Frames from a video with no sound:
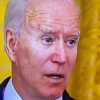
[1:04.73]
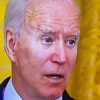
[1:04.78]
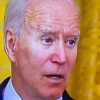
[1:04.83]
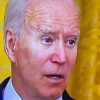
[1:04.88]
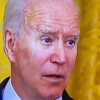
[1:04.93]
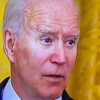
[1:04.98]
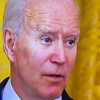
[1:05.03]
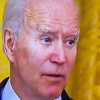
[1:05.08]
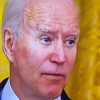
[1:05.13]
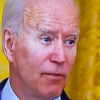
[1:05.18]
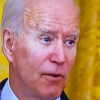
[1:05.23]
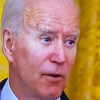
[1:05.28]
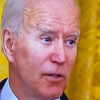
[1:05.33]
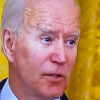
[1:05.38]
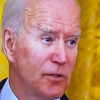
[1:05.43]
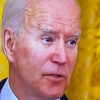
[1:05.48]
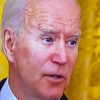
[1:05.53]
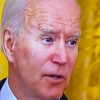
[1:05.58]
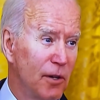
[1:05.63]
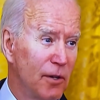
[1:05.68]
the first
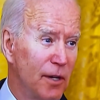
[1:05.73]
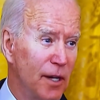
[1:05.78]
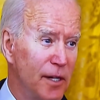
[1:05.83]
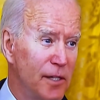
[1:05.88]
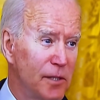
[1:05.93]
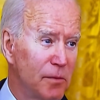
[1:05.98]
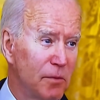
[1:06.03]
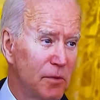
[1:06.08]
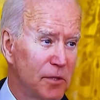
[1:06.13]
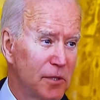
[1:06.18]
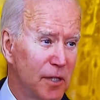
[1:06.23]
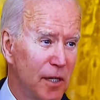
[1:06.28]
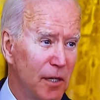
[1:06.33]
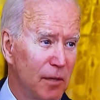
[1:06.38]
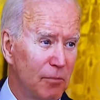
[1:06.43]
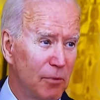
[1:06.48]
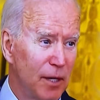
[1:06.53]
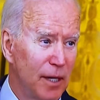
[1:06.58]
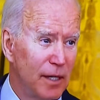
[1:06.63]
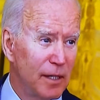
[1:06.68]
that our nation will
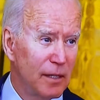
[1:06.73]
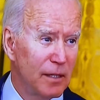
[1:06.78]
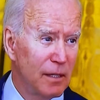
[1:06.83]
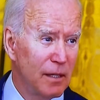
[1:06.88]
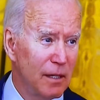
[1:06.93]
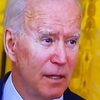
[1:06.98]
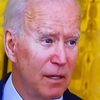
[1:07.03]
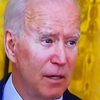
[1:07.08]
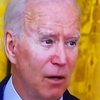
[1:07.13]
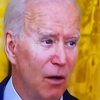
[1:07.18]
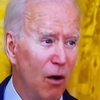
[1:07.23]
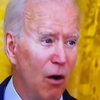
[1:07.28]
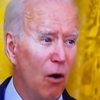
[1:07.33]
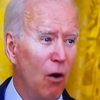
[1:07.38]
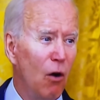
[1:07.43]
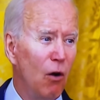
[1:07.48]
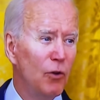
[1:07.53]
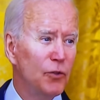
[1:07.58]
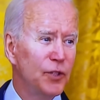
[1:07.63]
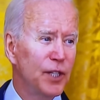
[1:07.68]
celebrate
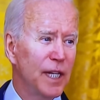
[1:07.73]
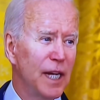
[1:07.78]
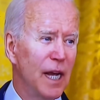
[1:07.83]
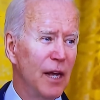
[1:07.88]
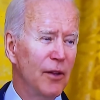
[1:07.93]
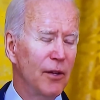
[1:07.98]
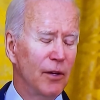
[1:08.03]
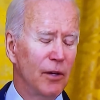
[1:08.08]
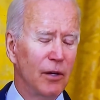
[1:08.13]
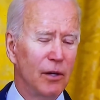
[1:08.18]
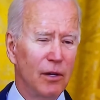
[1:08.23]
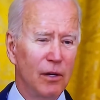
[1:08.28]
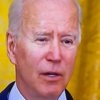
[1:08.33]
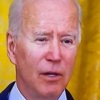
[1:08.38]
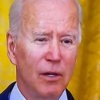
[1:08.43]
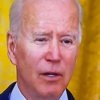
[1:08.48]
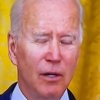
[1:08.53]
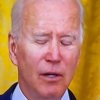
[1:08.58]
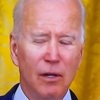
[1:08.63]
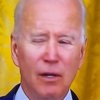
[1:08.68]
all together
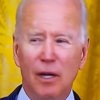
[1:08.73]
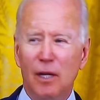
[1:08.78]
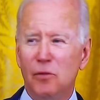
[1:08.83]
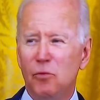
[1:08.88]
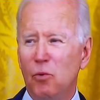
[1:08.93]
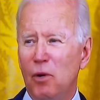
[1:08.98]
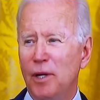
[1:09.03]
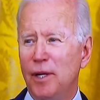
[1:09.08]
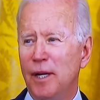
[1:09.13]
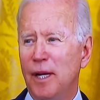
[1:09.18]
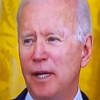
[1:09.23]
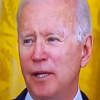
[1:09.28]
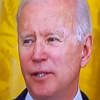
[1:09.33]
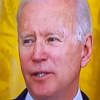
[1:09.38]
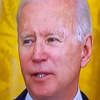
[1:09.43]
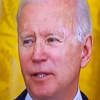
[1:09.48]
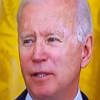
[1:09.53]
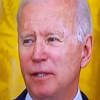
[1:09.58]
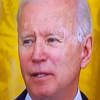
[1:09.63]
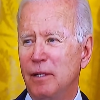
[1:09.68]
as one nation.
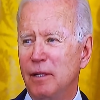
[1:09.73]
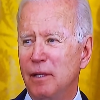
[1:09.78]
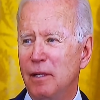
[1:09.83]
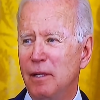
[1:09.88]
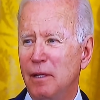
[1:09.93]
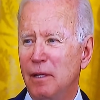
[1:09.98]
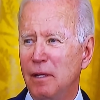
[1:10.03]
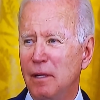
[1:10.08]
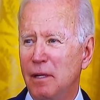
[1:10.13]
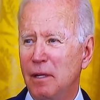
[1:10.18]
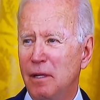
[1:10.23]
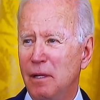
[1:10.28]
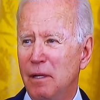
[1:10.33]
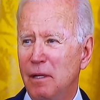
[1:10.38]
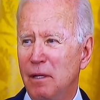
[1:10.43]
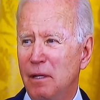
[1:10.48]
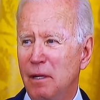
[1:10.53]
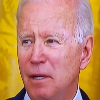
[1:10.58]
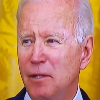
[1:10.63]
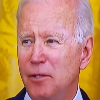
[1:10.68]

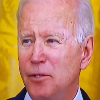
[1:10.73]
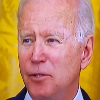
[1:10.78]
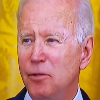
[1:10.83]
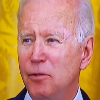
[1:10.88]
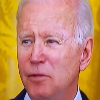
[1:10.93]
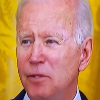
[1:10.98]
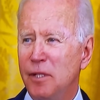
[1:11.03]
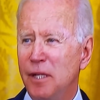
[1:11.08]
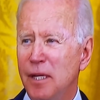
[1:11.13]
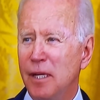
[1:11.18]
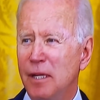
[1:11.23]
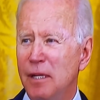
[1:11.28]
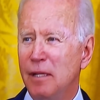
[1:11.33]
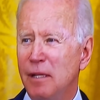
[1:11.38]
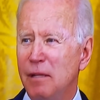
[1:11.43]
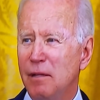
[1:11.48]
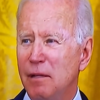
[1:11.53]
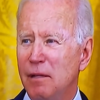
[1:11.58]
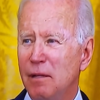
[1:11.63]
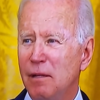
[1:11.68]
A Juneteenth
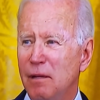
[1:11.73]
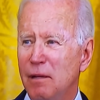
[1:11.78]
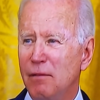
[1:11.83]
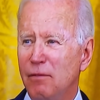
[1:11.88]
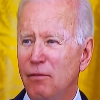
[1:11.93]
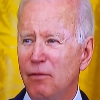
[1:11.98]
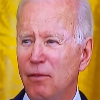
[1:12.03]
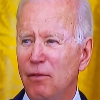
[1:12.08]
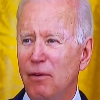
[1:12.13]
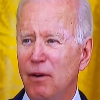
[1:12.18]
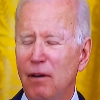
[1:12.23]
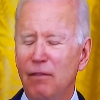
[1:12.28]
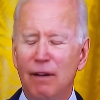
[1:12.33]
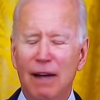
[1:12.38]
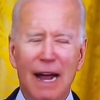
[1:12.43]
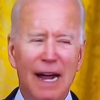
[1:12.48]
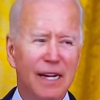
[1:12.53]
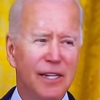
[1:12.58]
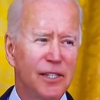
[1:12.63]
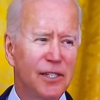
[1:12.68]
of
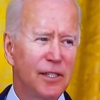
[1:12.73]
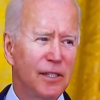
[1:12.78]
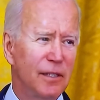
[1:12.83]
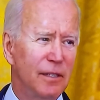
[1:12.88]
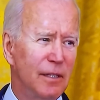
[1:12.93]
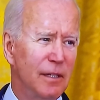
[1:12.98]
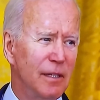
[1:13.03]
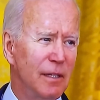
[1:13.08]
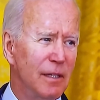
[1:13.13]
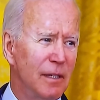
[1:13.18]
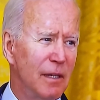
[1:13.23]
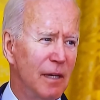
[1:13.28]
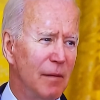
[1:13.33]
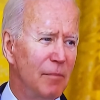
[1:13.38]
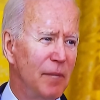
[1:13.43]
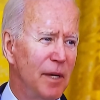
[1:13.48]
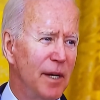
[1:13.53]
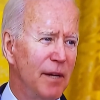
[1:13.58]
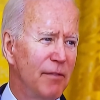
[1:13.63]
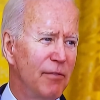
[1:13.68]
action on
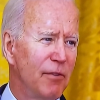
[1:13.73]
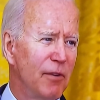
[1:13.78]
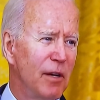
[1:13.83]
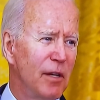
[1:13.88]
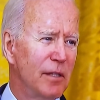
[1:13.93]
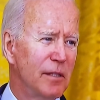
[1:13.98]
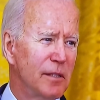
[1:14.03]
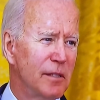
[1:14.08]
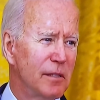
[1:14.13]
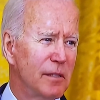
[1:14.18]
many fronts.